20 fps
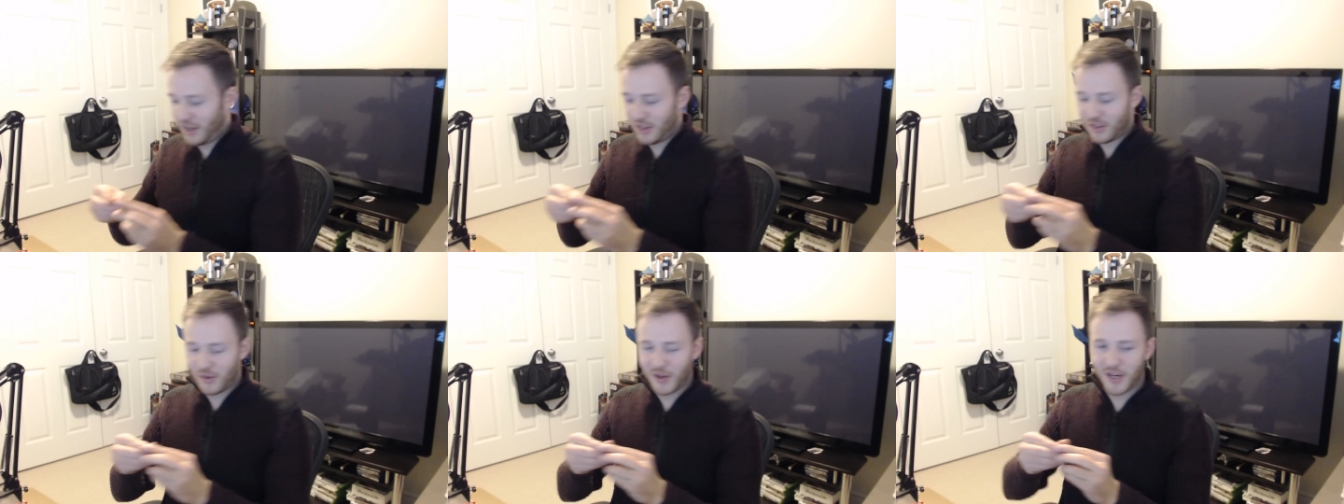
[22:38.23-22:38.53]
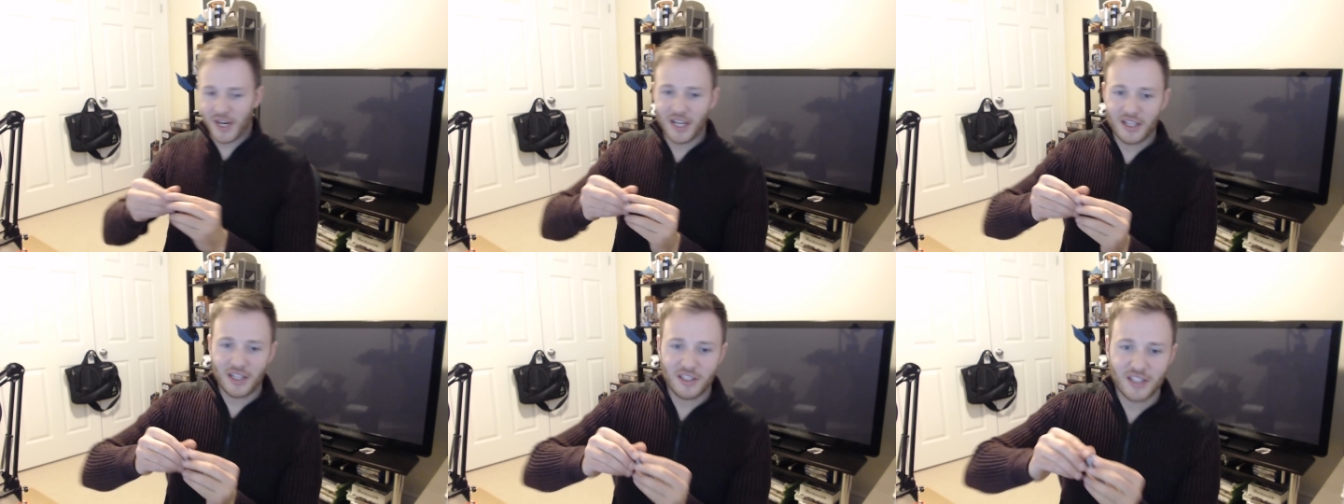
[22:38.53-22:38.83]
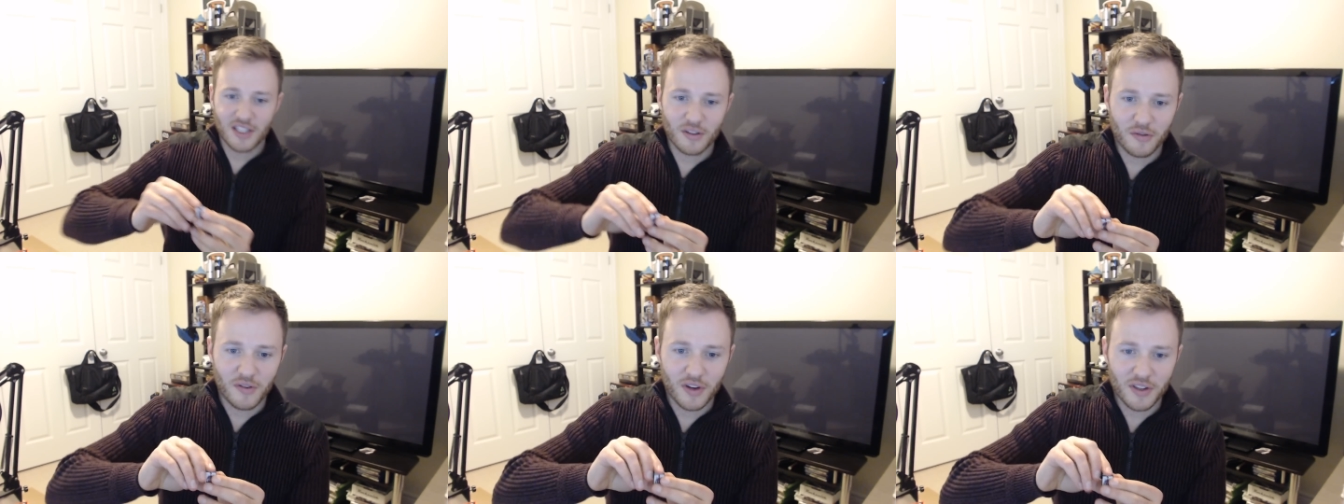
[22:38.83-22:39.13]
So I got this
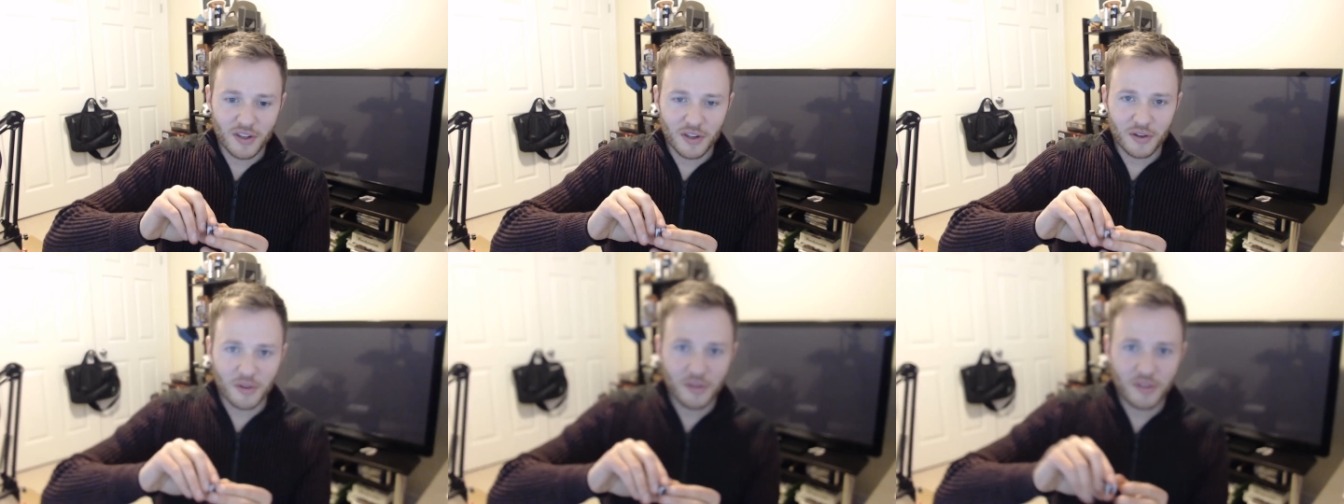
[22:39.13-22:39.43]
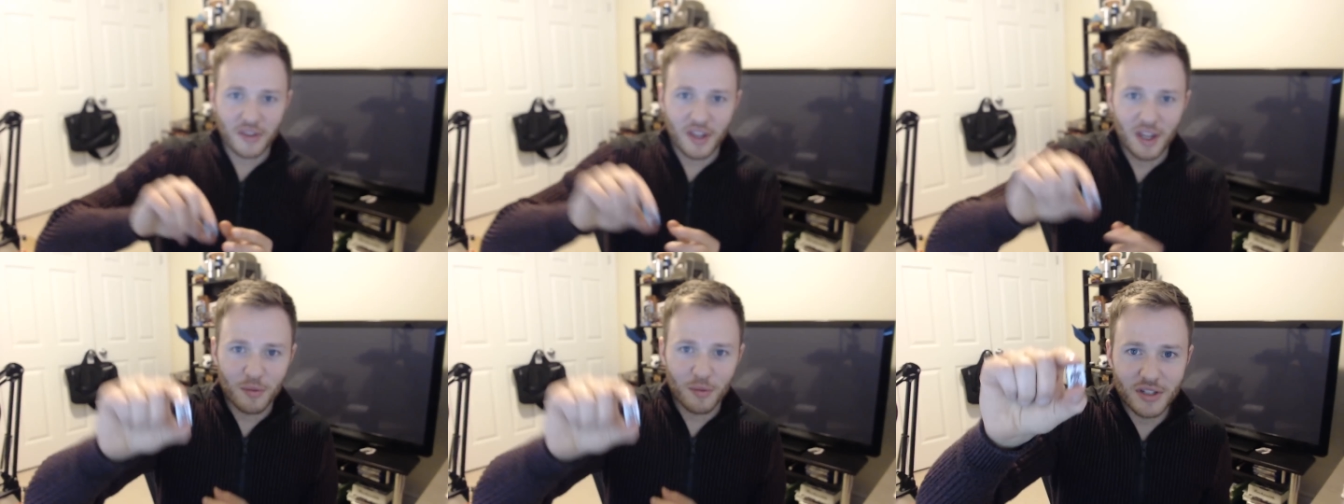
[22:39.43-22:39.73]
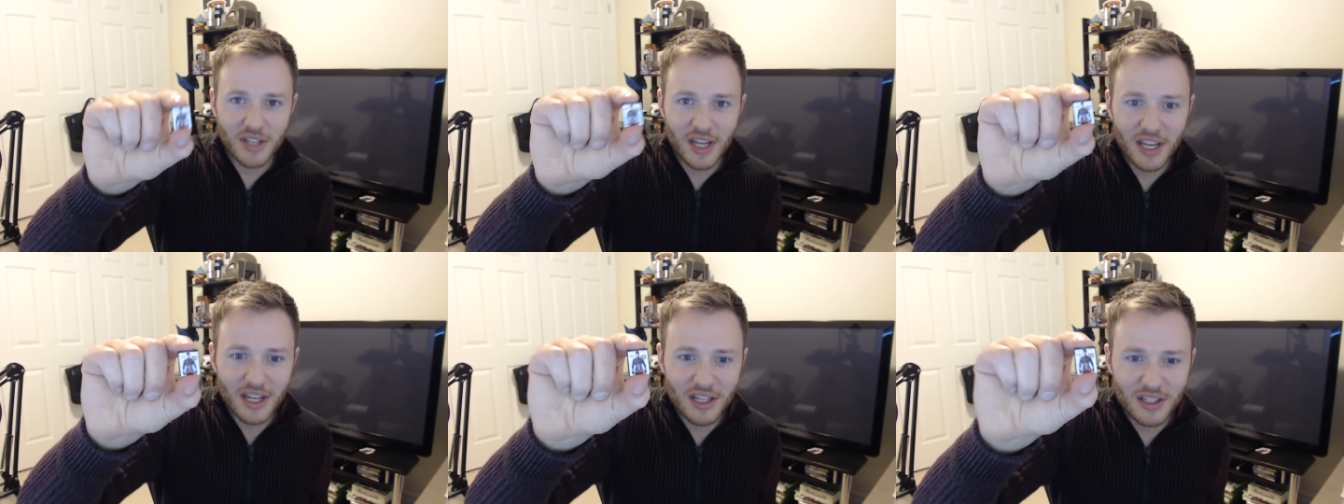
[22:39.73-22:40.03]
as a fun little thing.
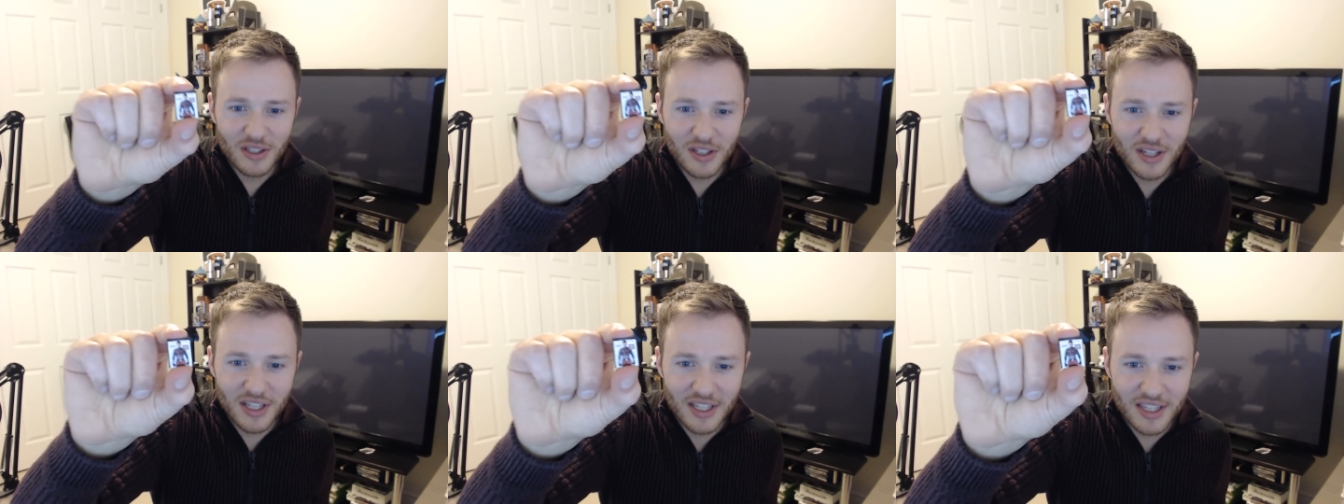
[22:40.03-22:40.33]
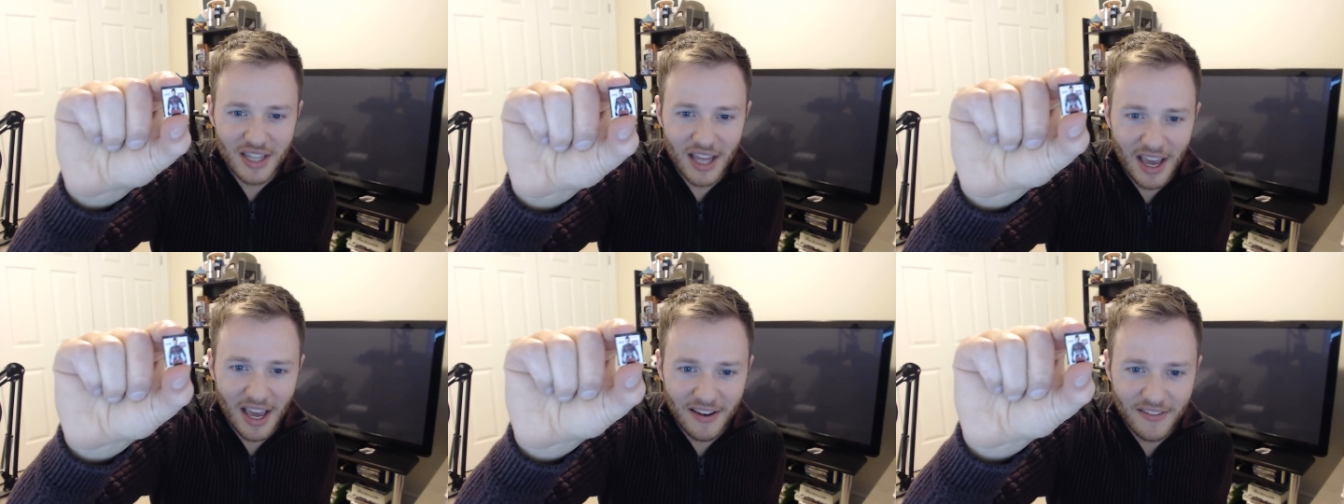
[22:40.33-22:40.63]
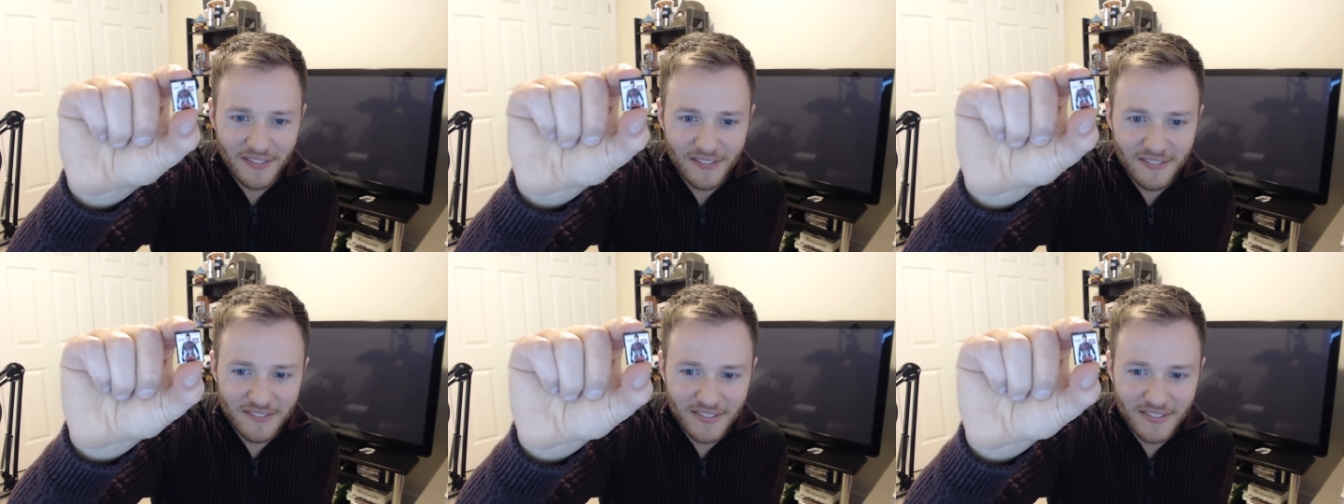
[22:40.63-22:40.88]
But take a look at that.